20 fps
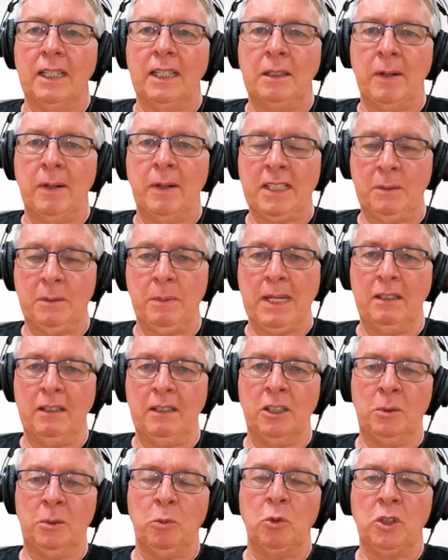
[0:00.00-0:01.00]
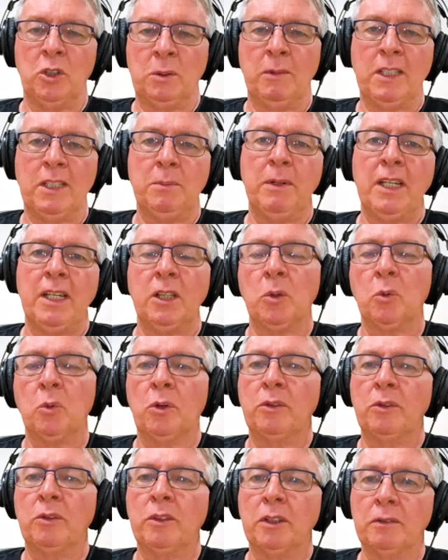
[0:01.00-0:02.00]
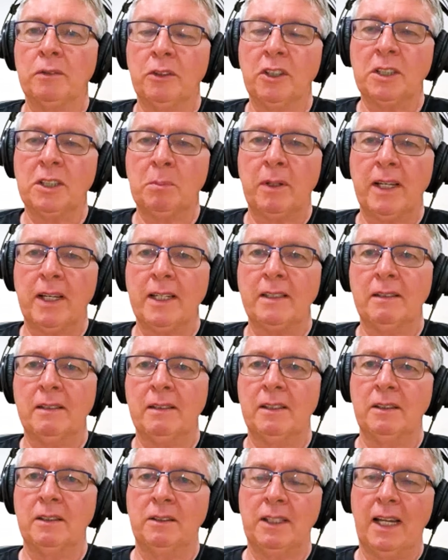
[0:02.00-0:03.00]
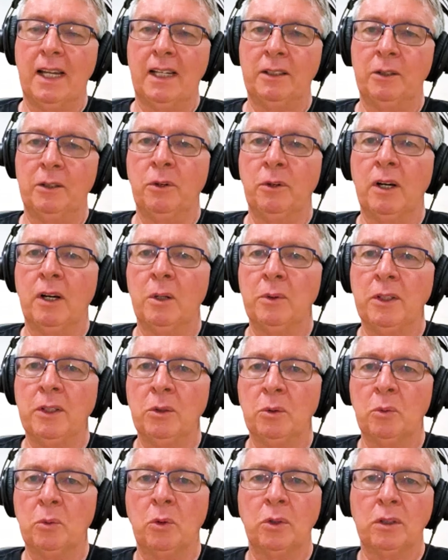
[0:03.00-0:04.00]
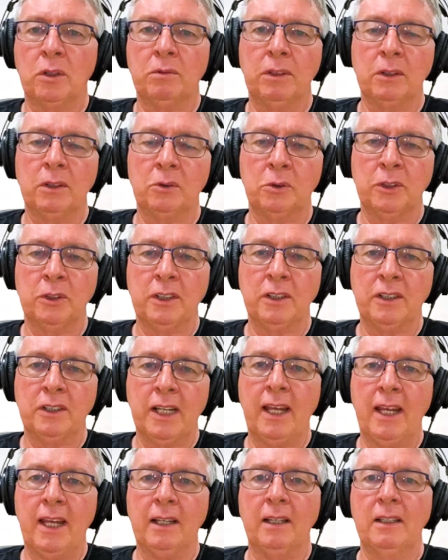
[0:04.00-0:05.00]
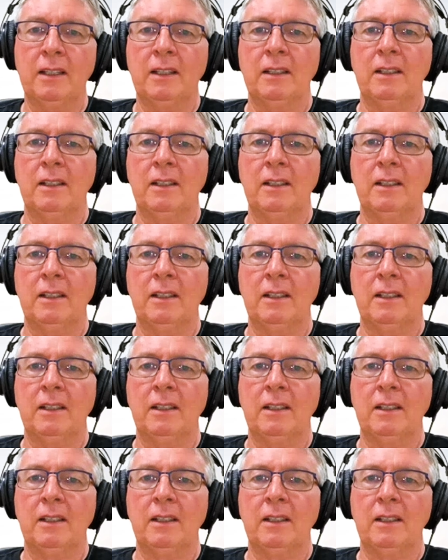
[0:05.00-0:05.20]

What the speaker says: the spores must be in the water in the first place to start to grow in your water filter or in your tank.